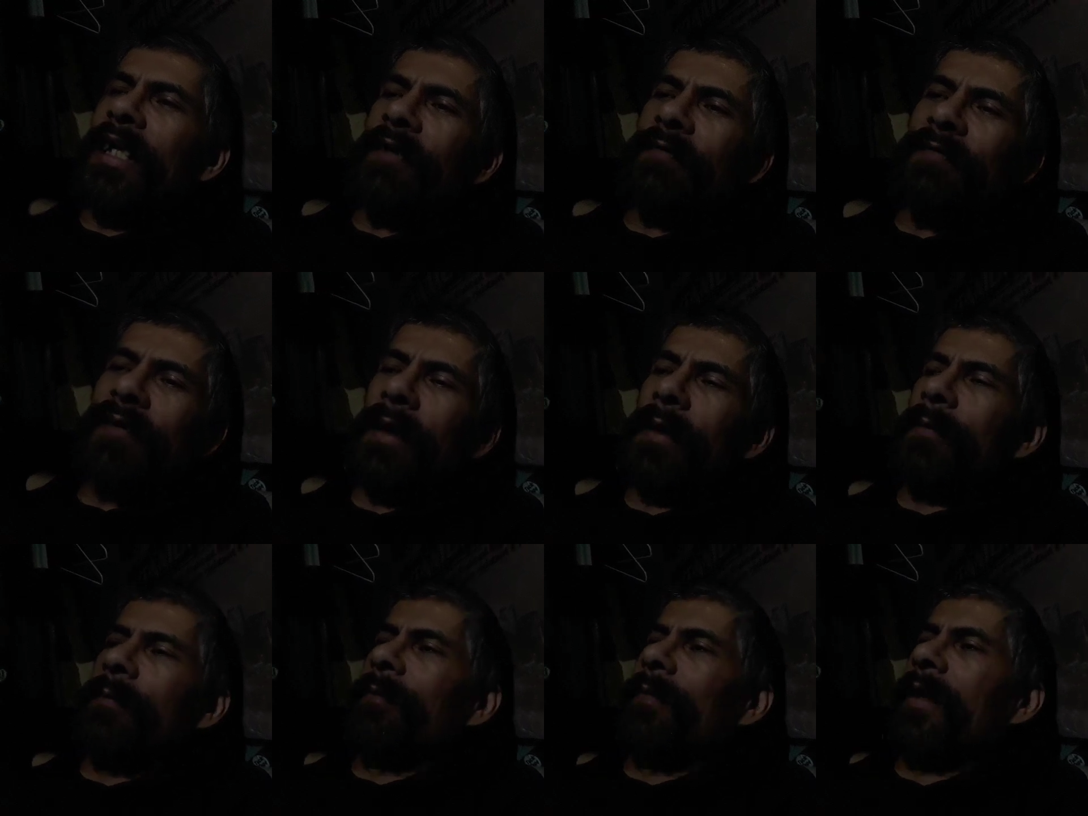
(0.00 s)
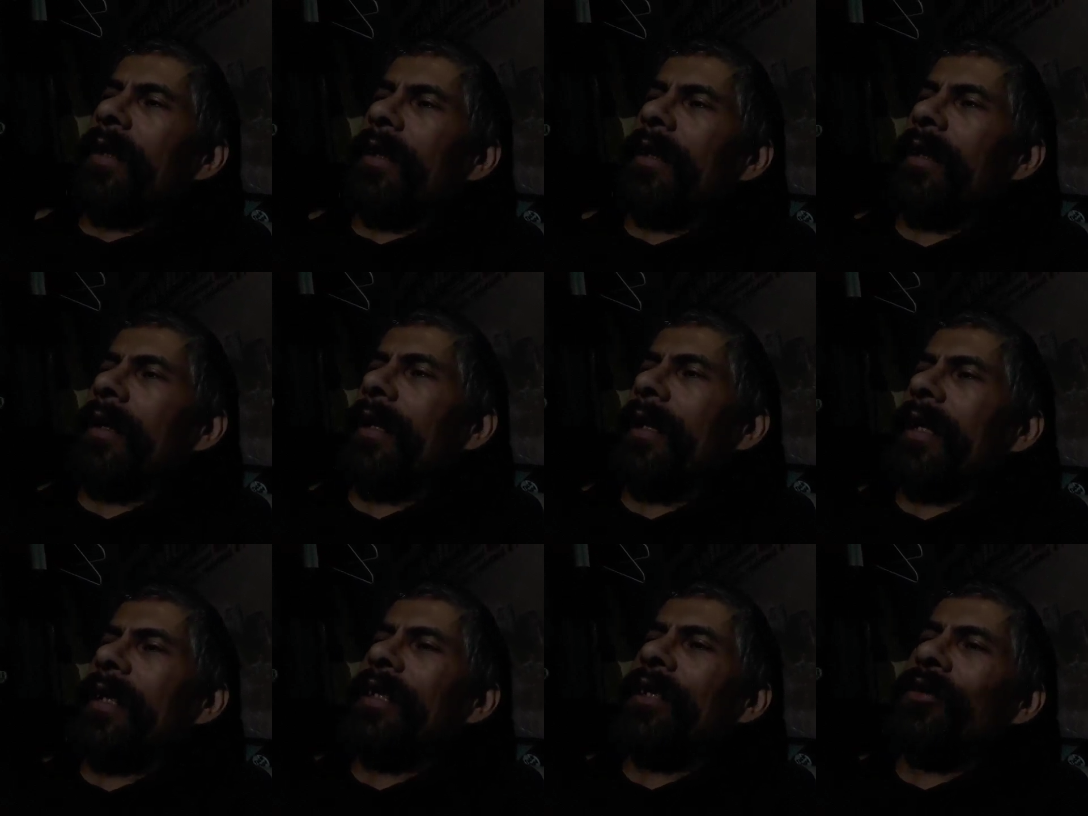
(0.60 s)
of
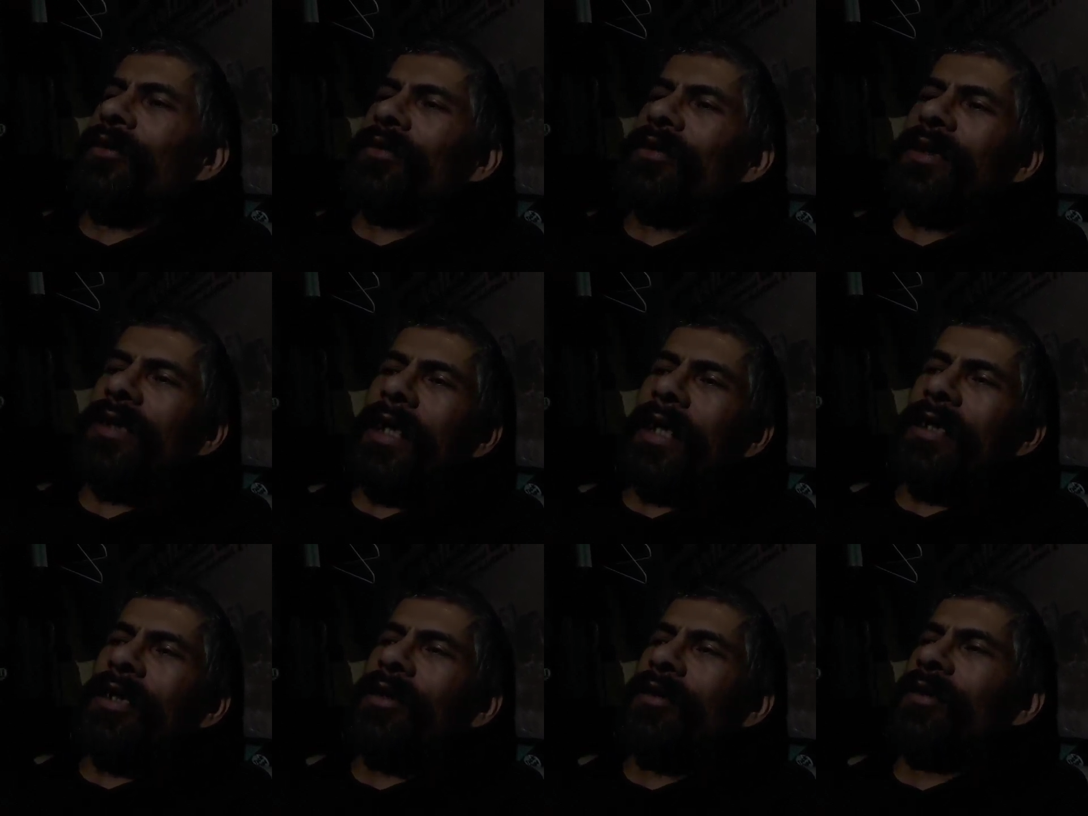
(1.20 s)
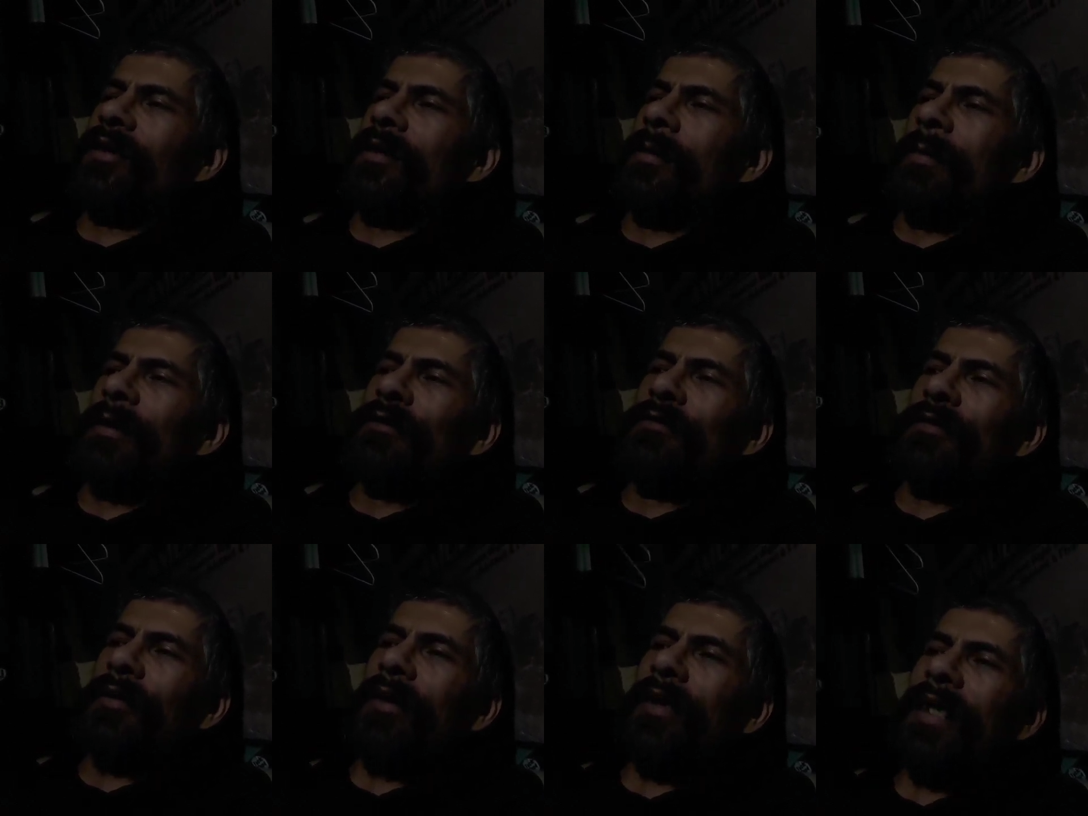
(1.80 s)
I use the
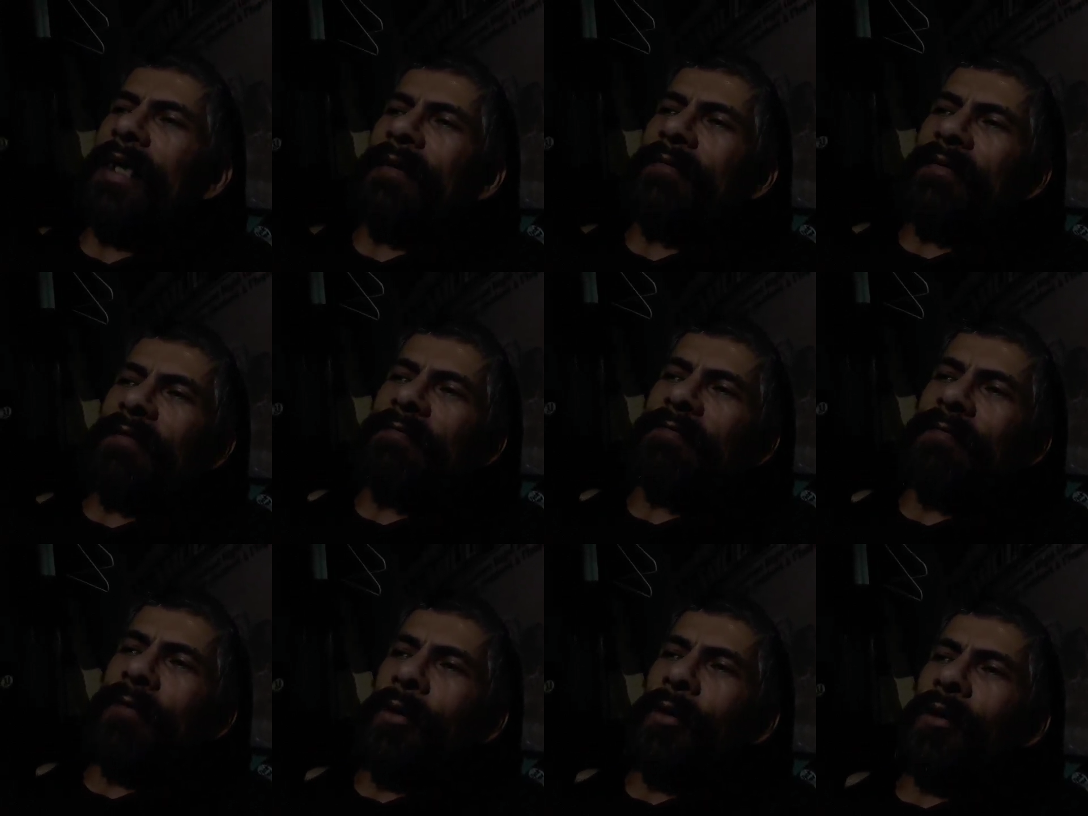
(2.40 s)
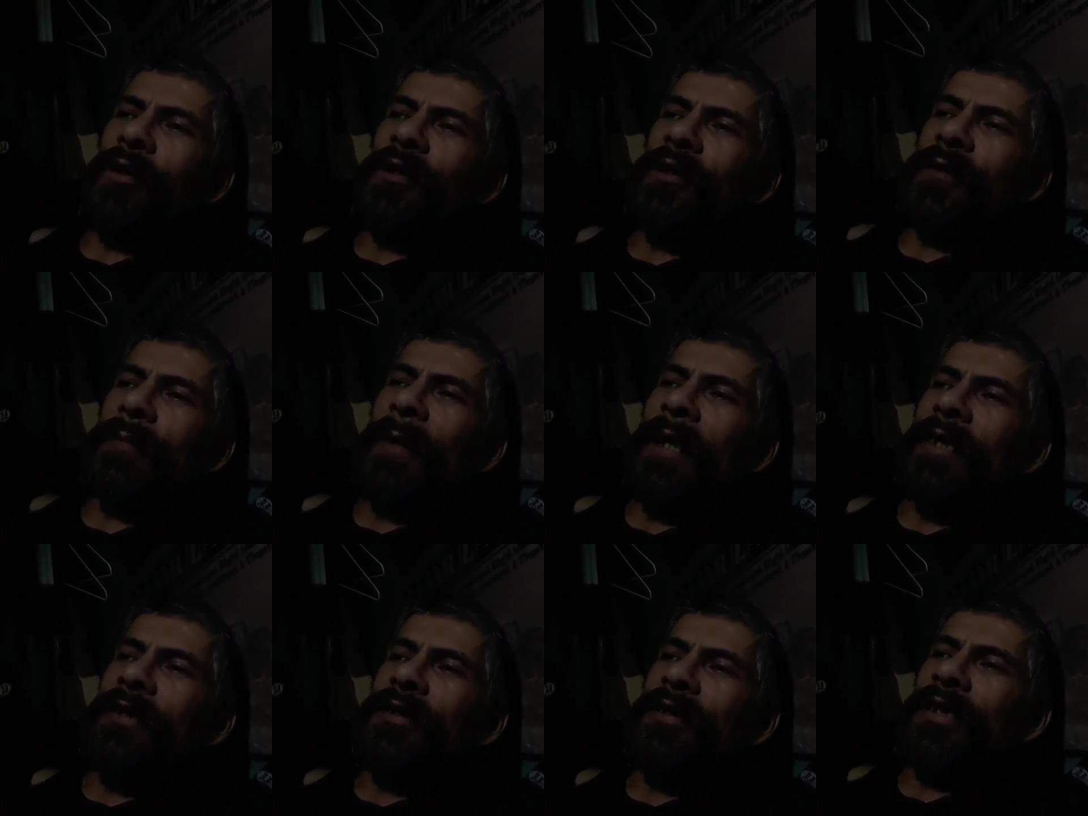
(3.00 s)
majority of the floor
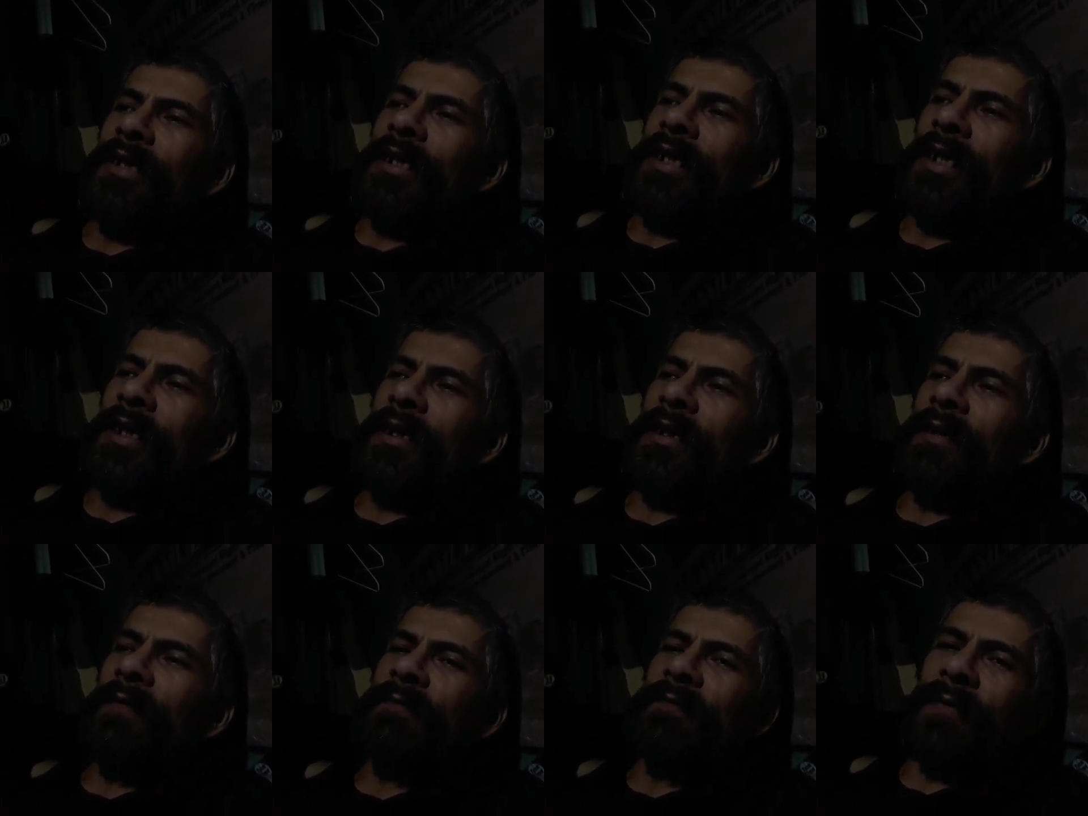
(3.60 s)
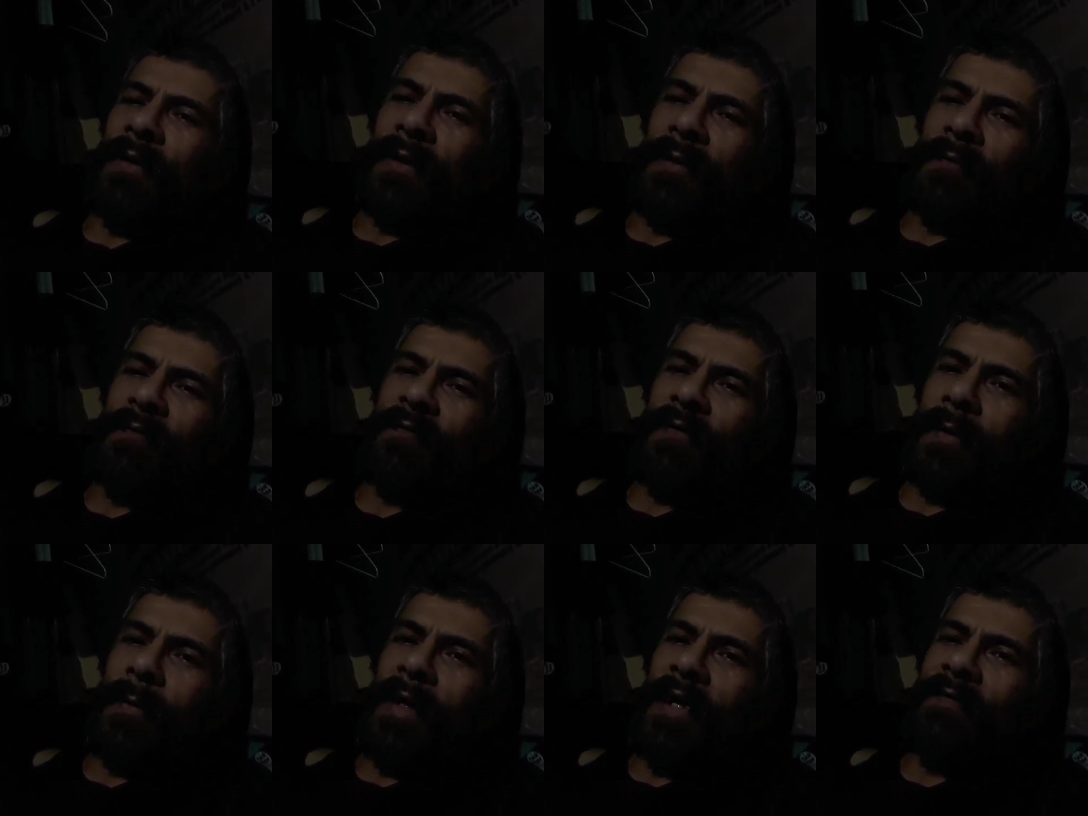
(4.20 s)
space in here
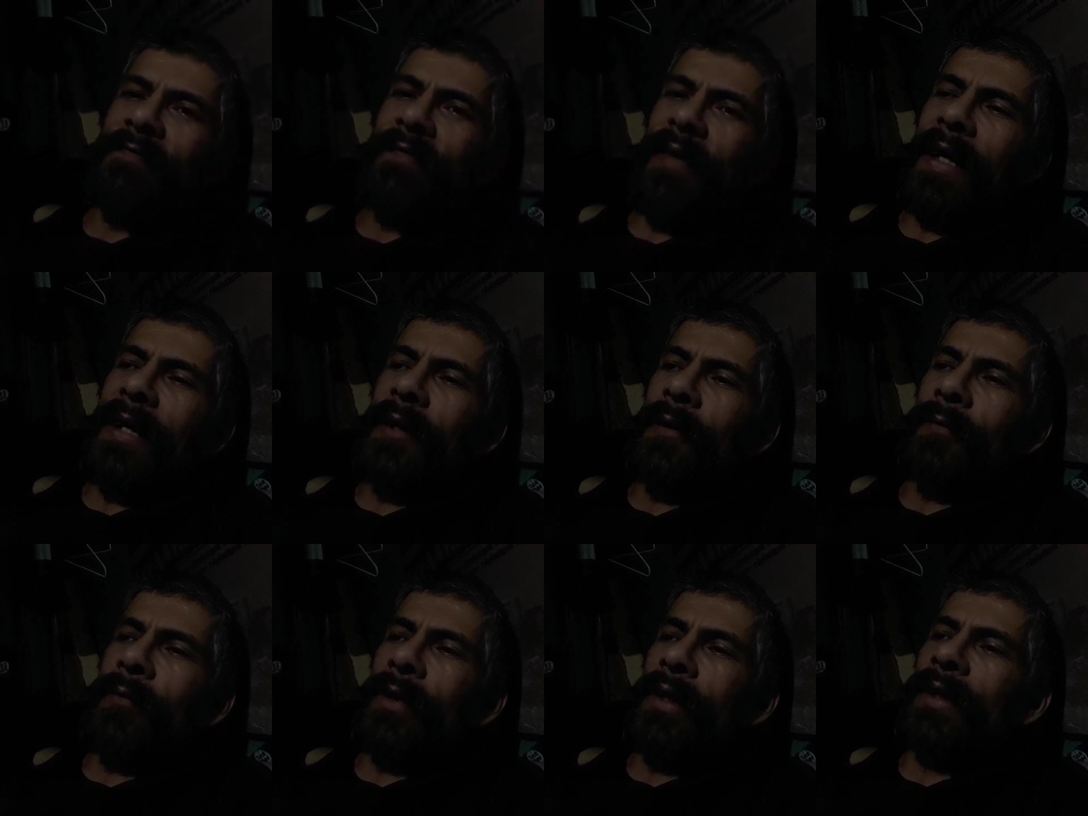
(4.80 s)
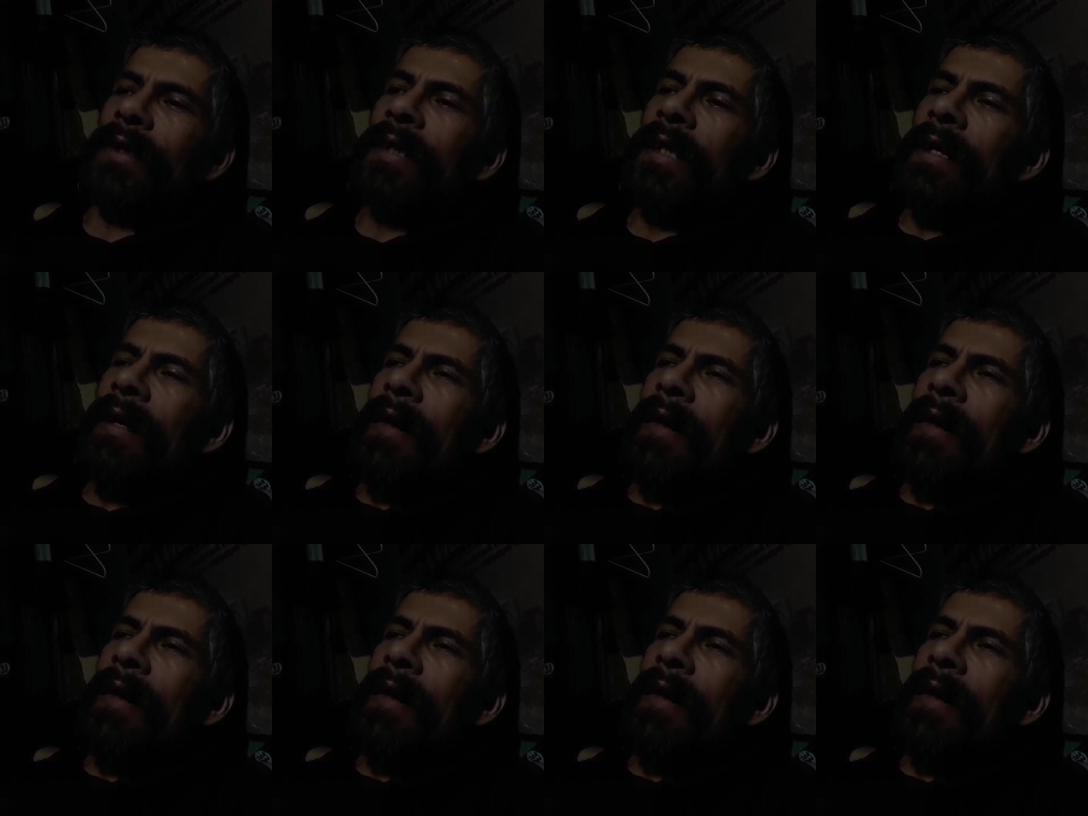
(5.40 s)
for my firewood,